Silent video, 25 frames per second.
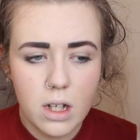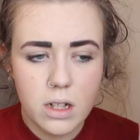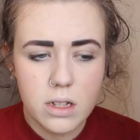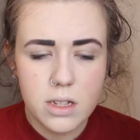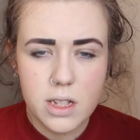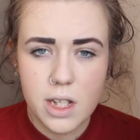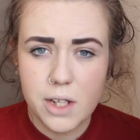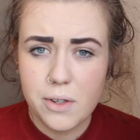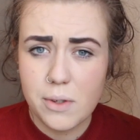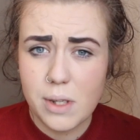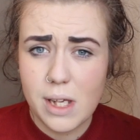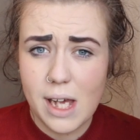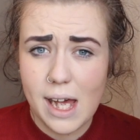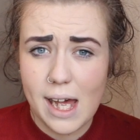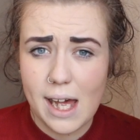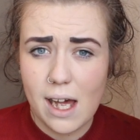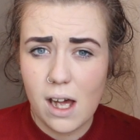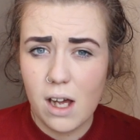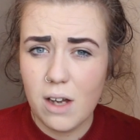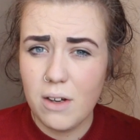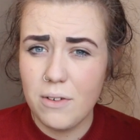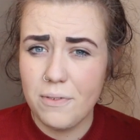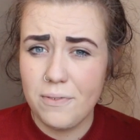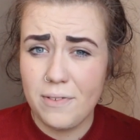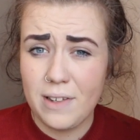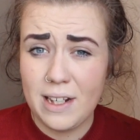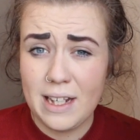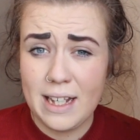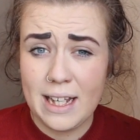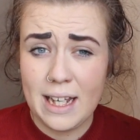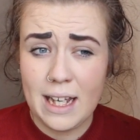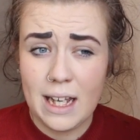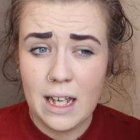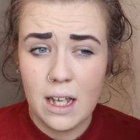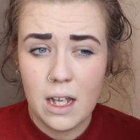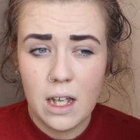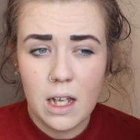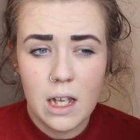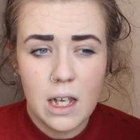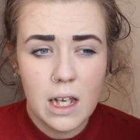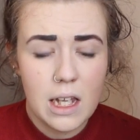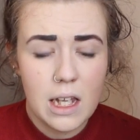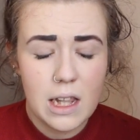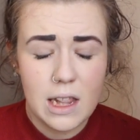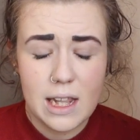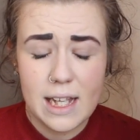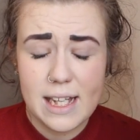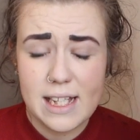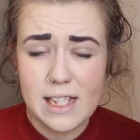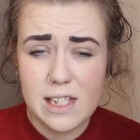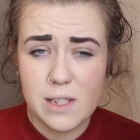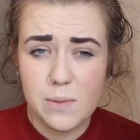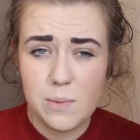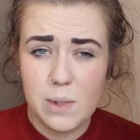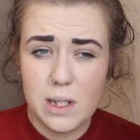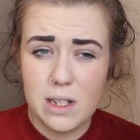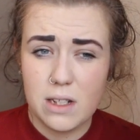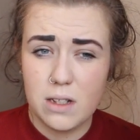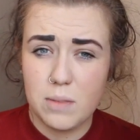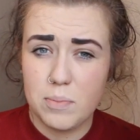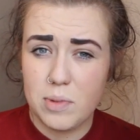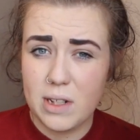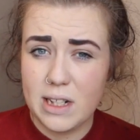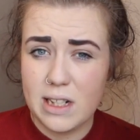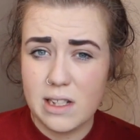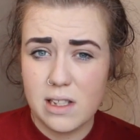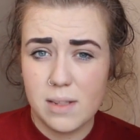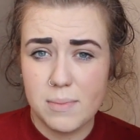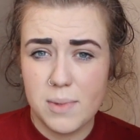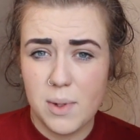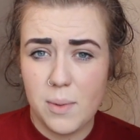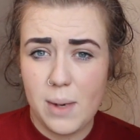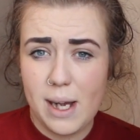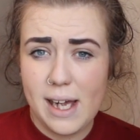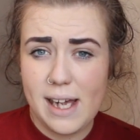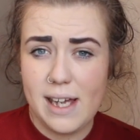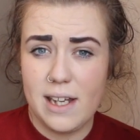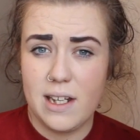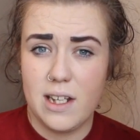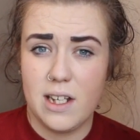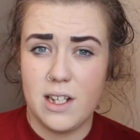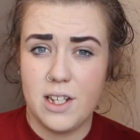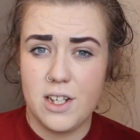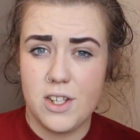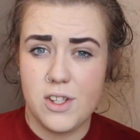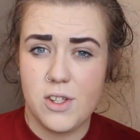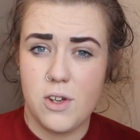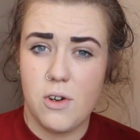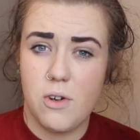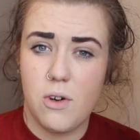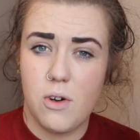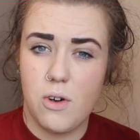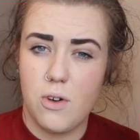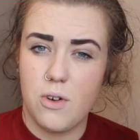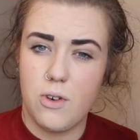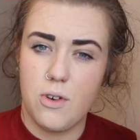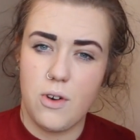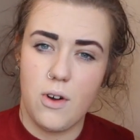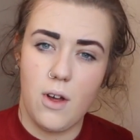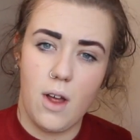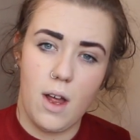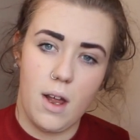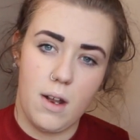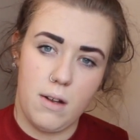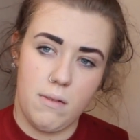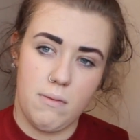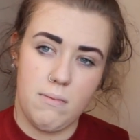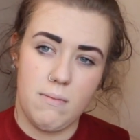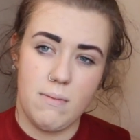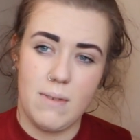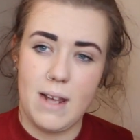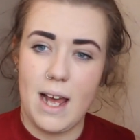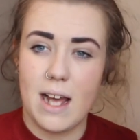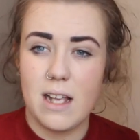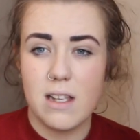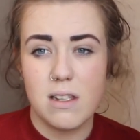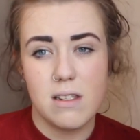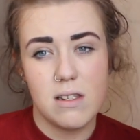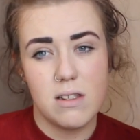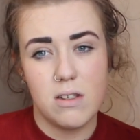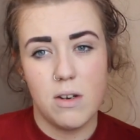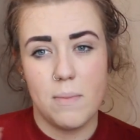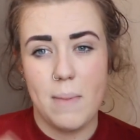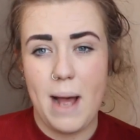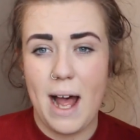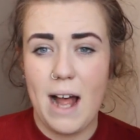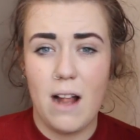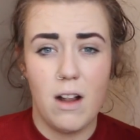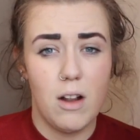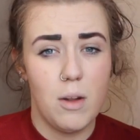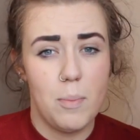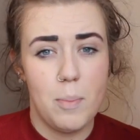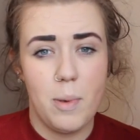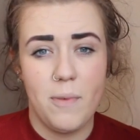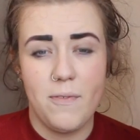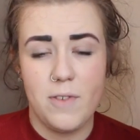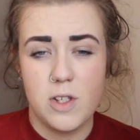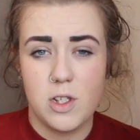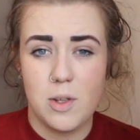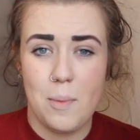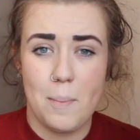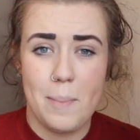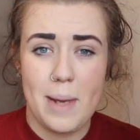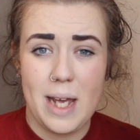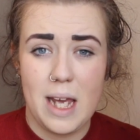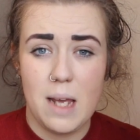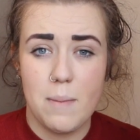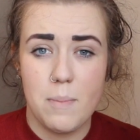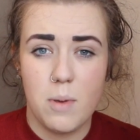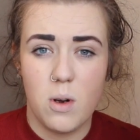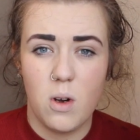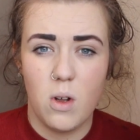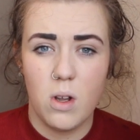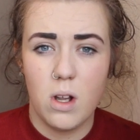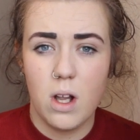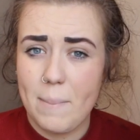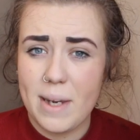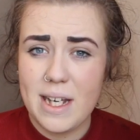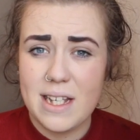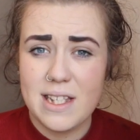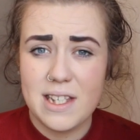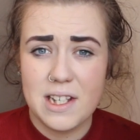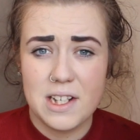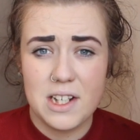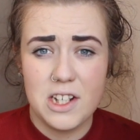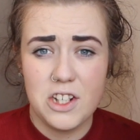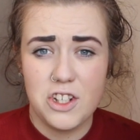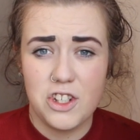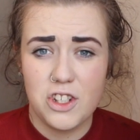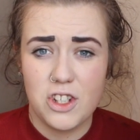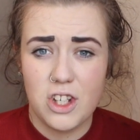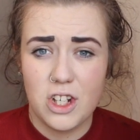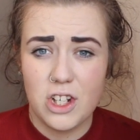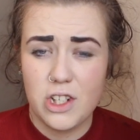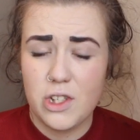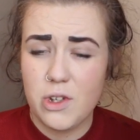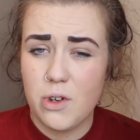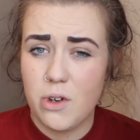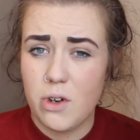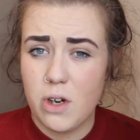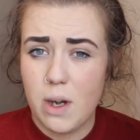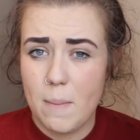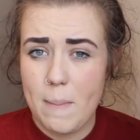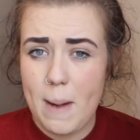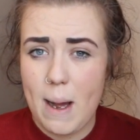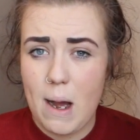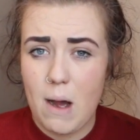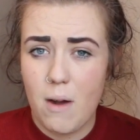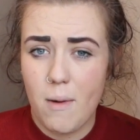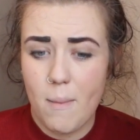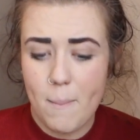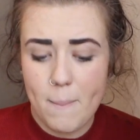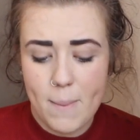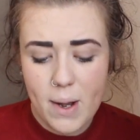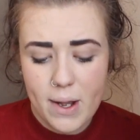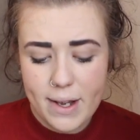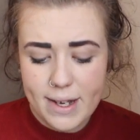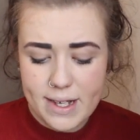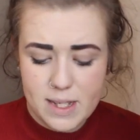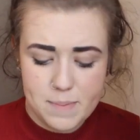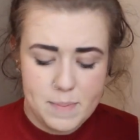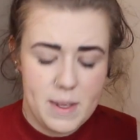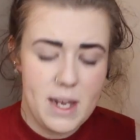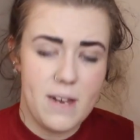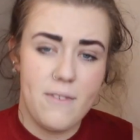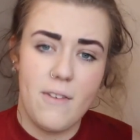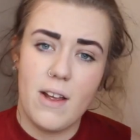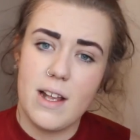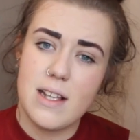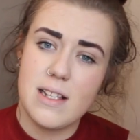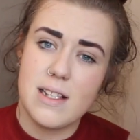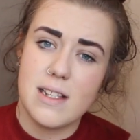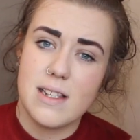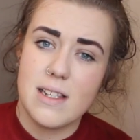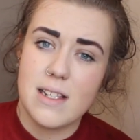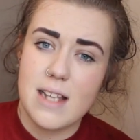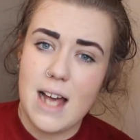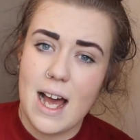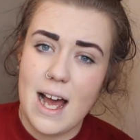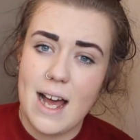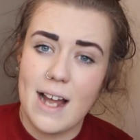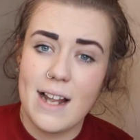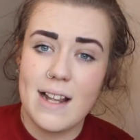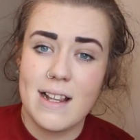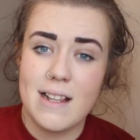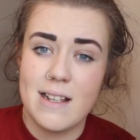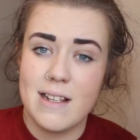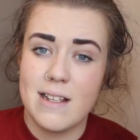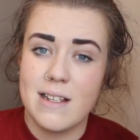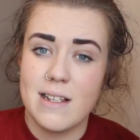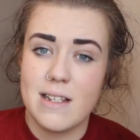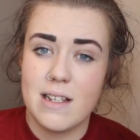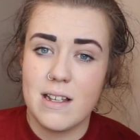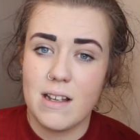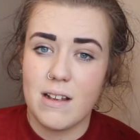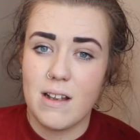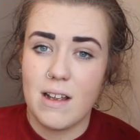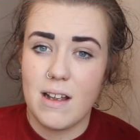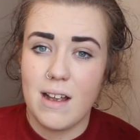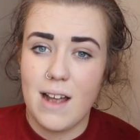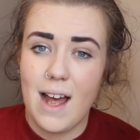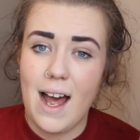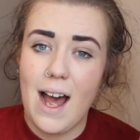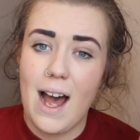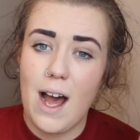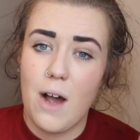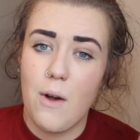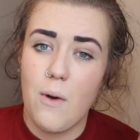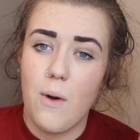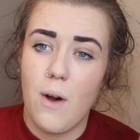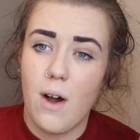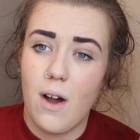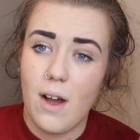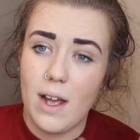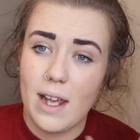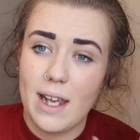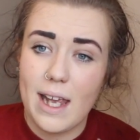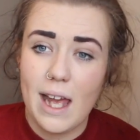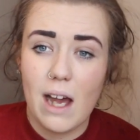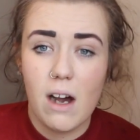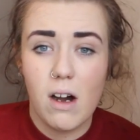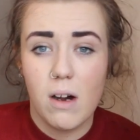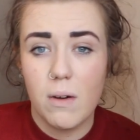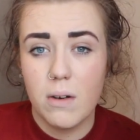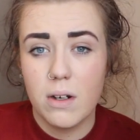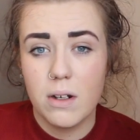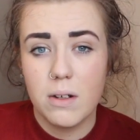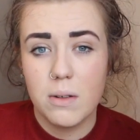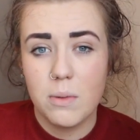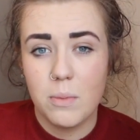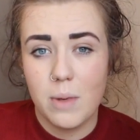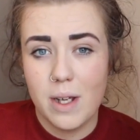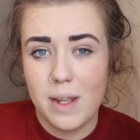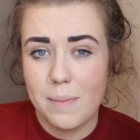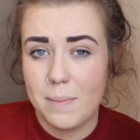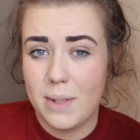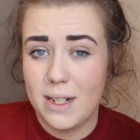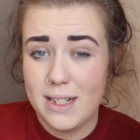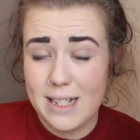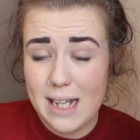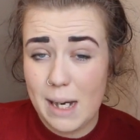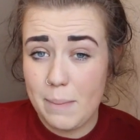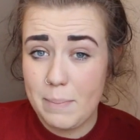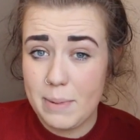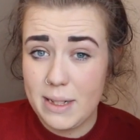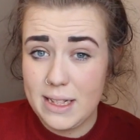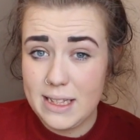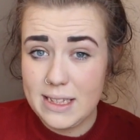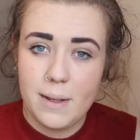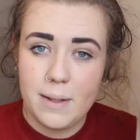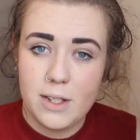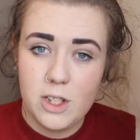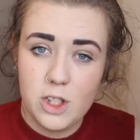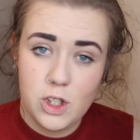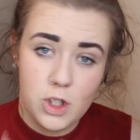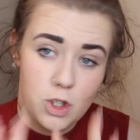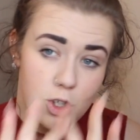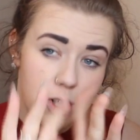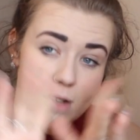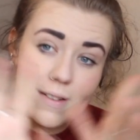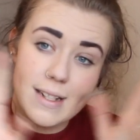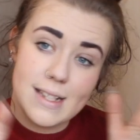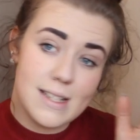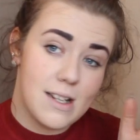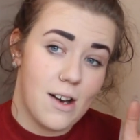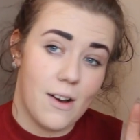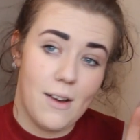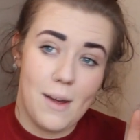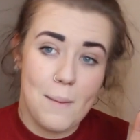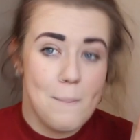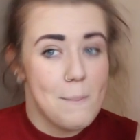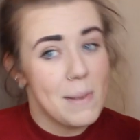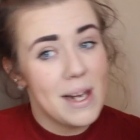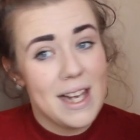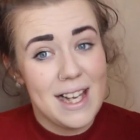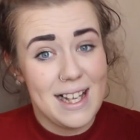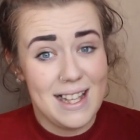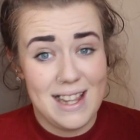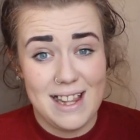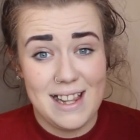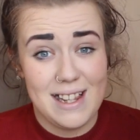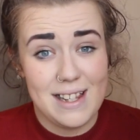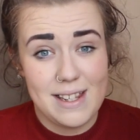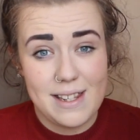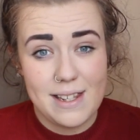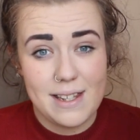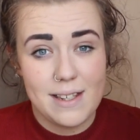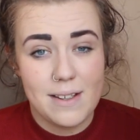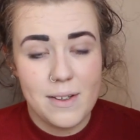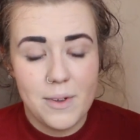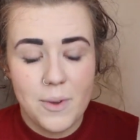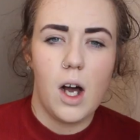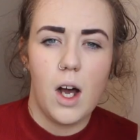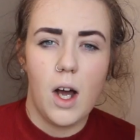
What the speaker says: So yeah, hopefully this will bring some awareness or get some help for some people. I'm basically just going to talk about my experience and how I get on with my tablet. Story time begins.